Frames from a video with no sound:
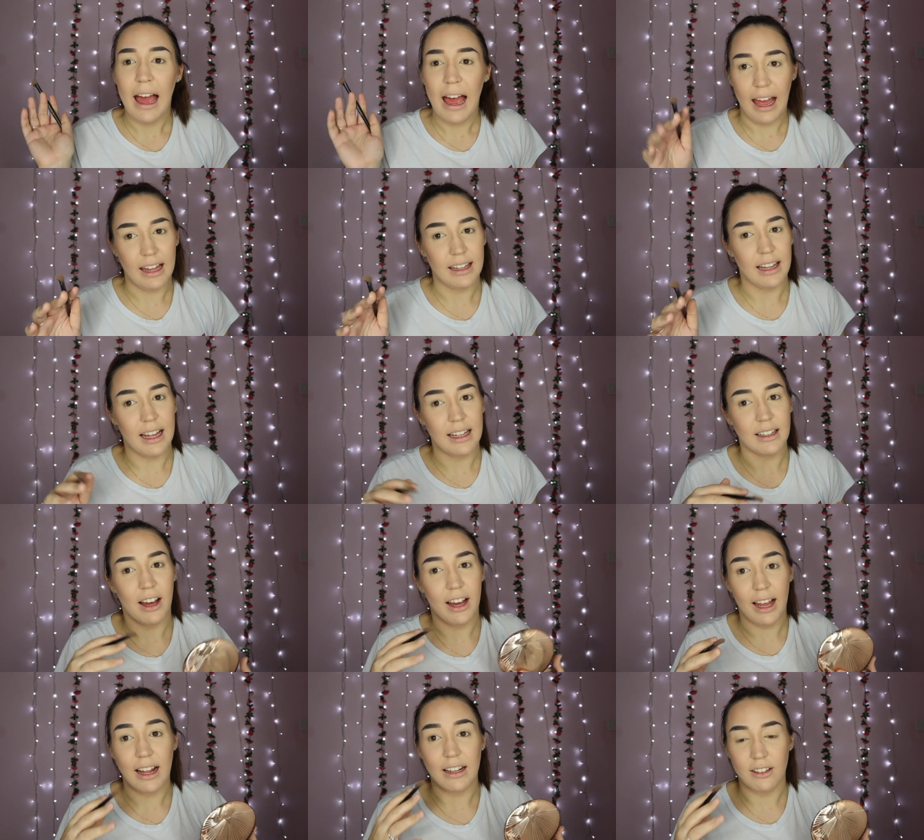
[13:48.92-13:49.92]
and then
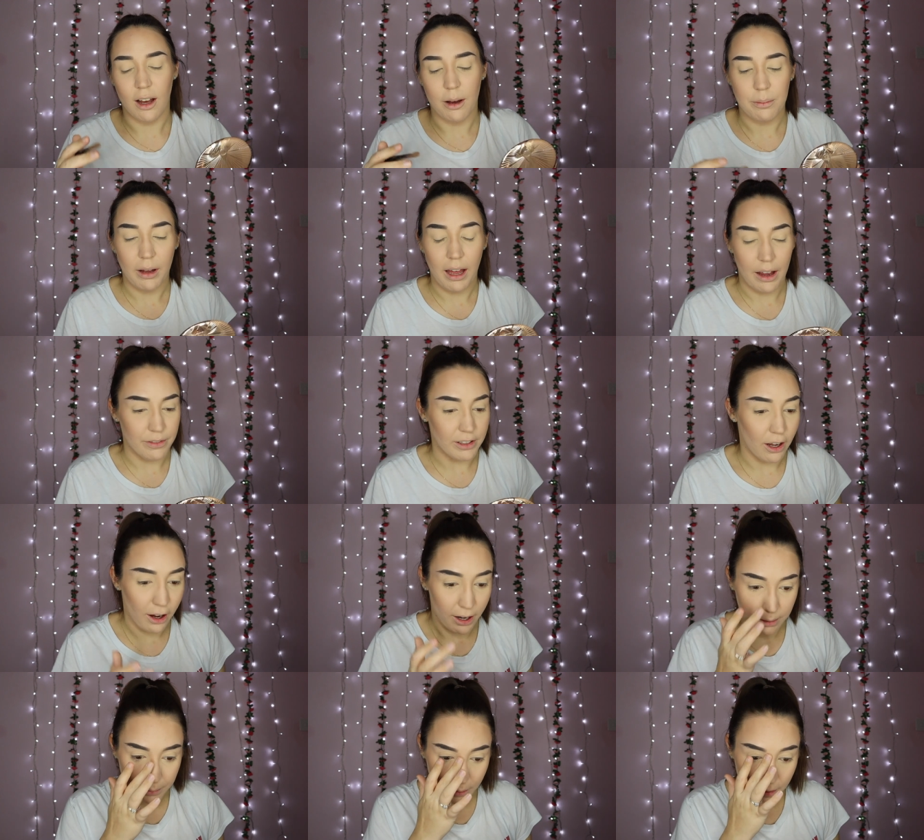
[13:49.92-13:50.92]
I end up having a
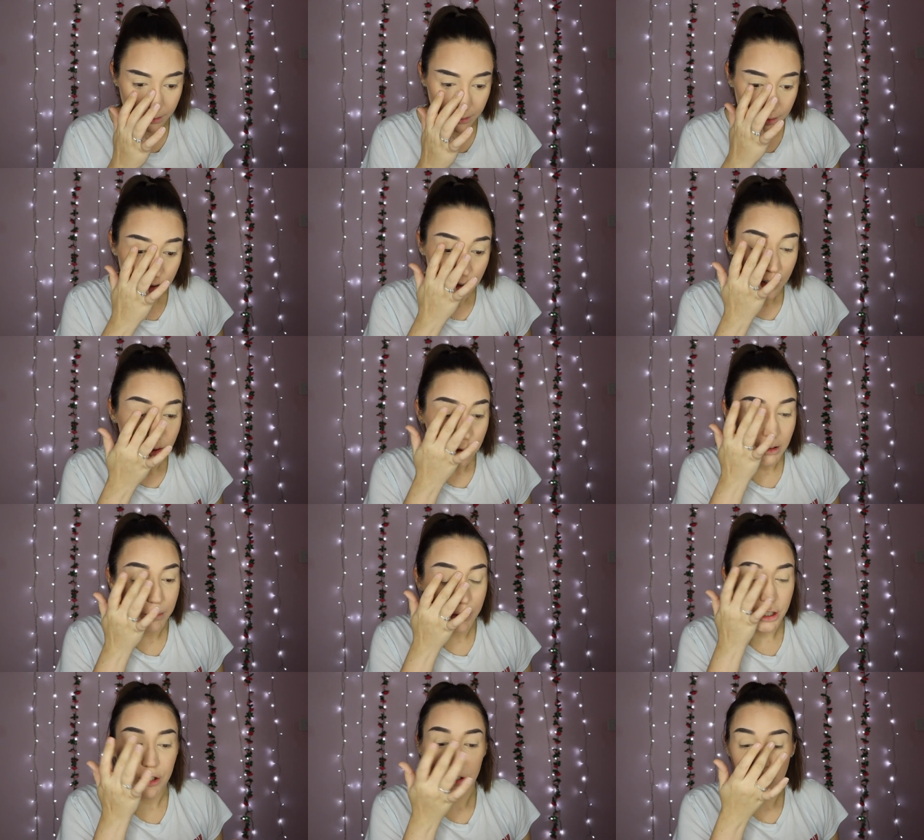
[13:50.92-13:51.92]
hypo where
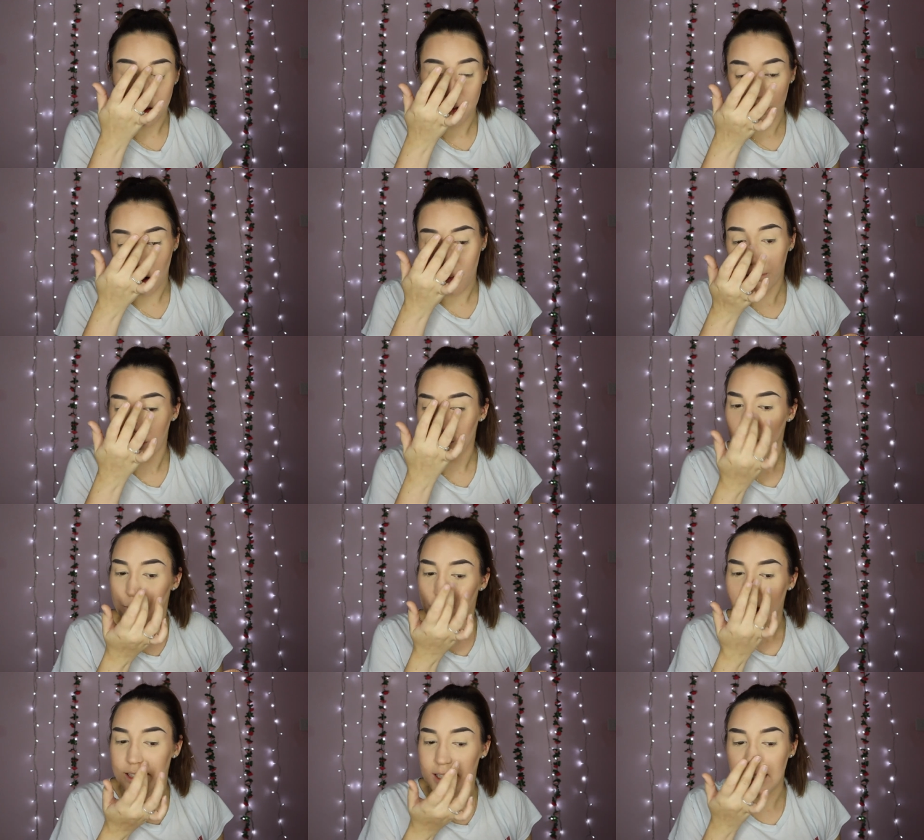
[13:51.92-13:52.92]
my sugars drop
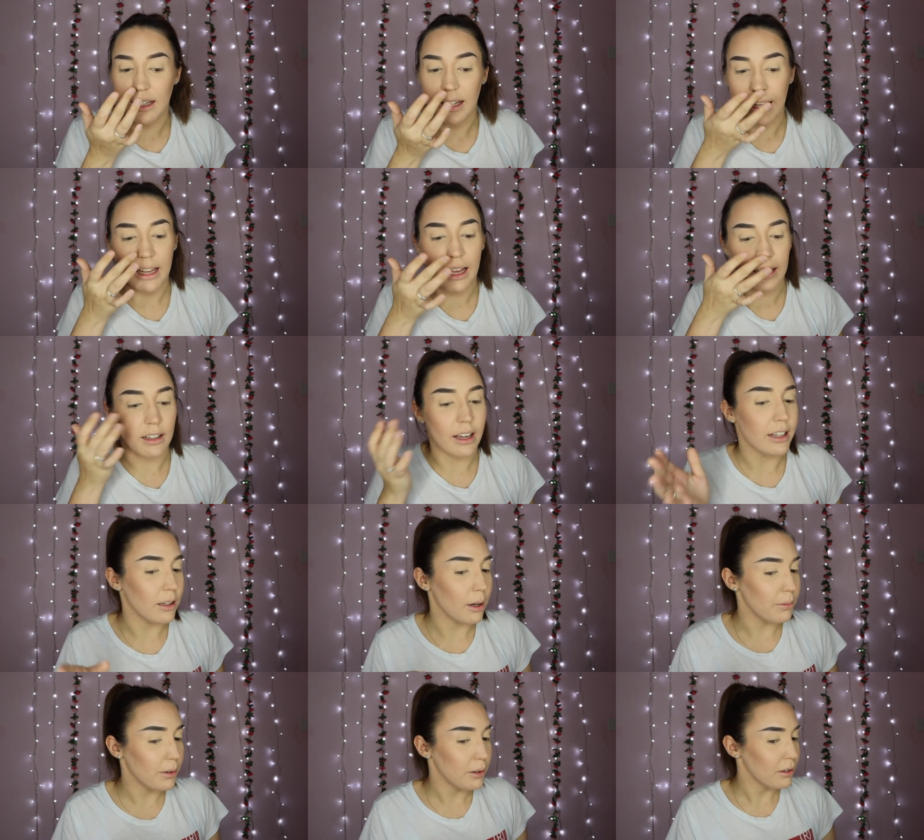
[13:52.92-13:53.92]
dramatically and I end
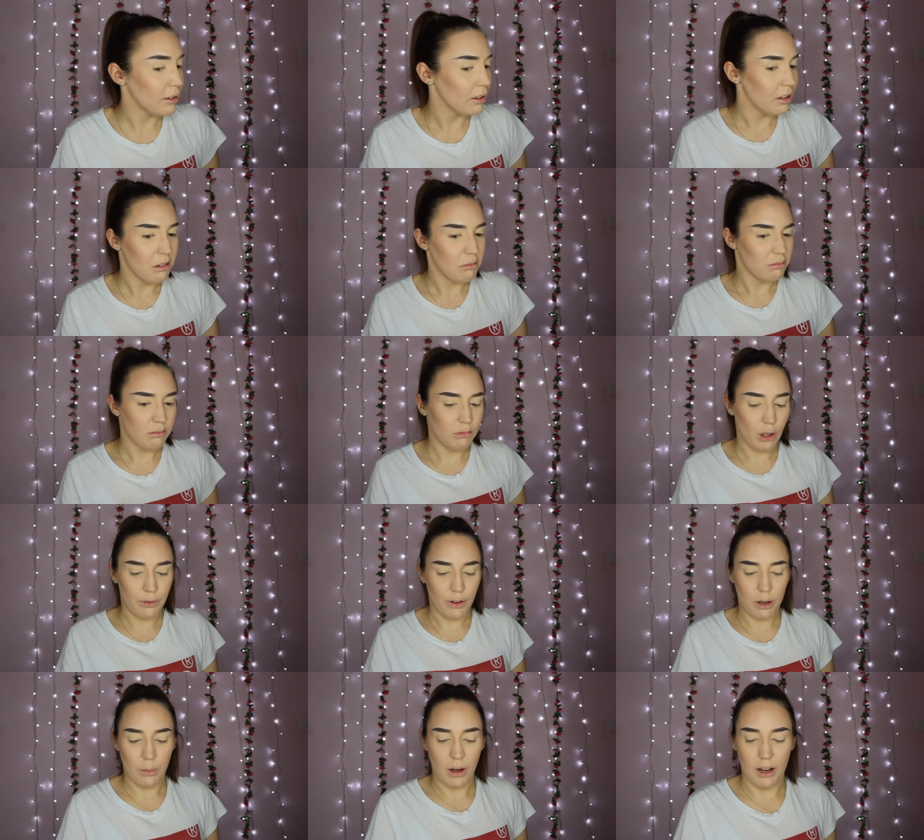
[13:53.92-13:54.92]
up not
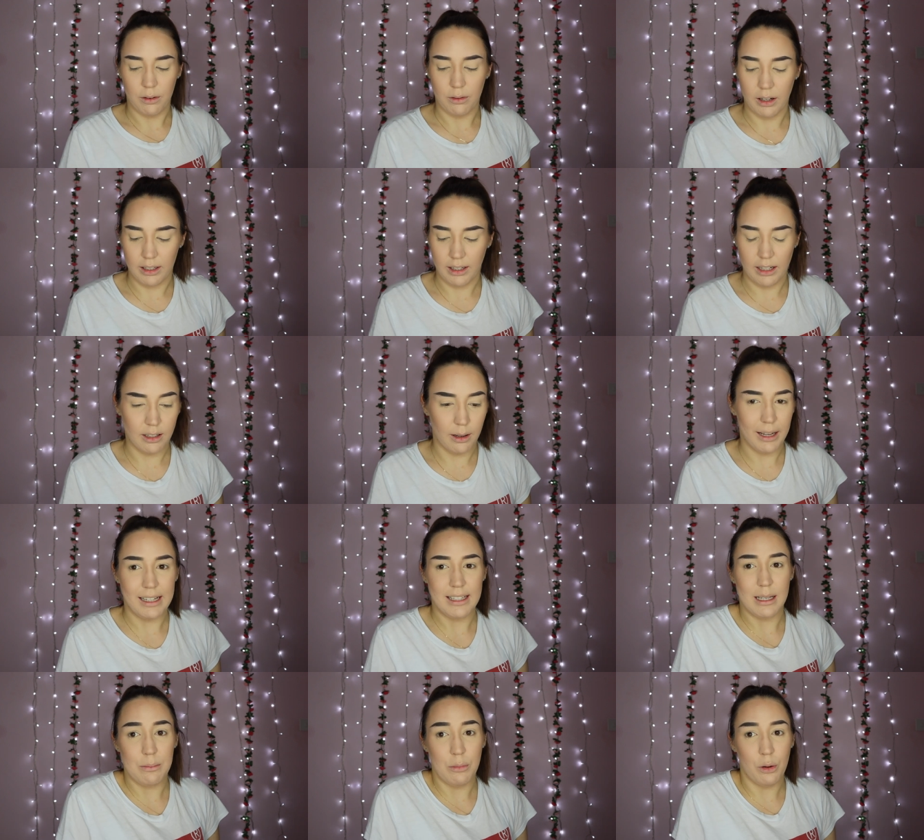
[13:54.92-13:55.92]
very well and end up
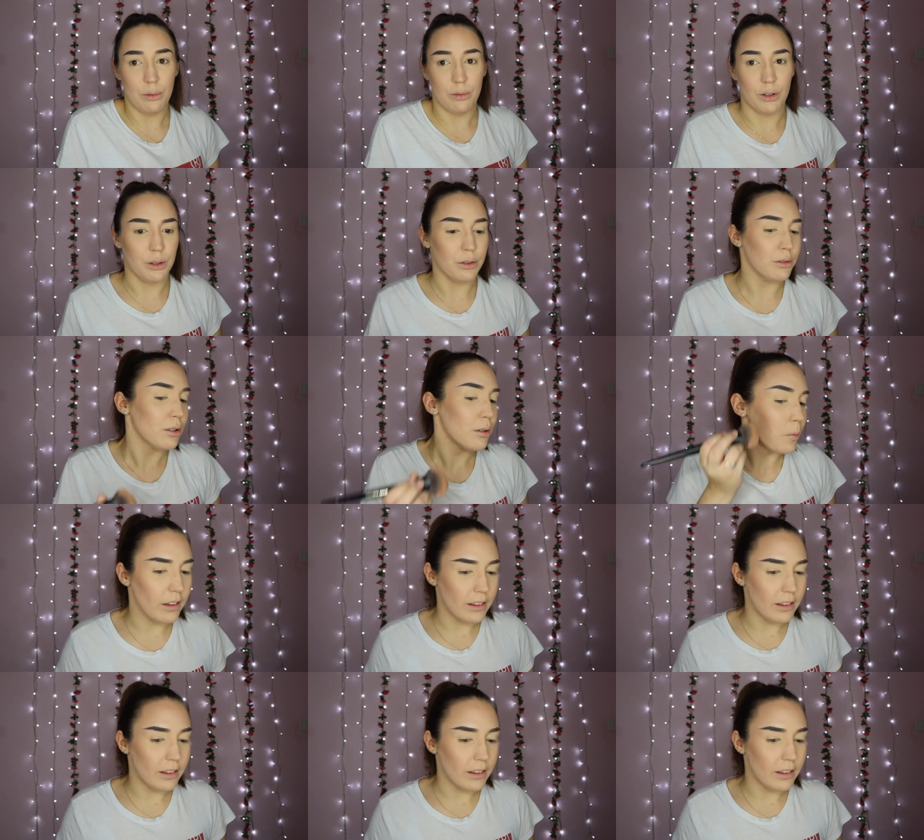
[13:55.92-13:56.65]
eating more food.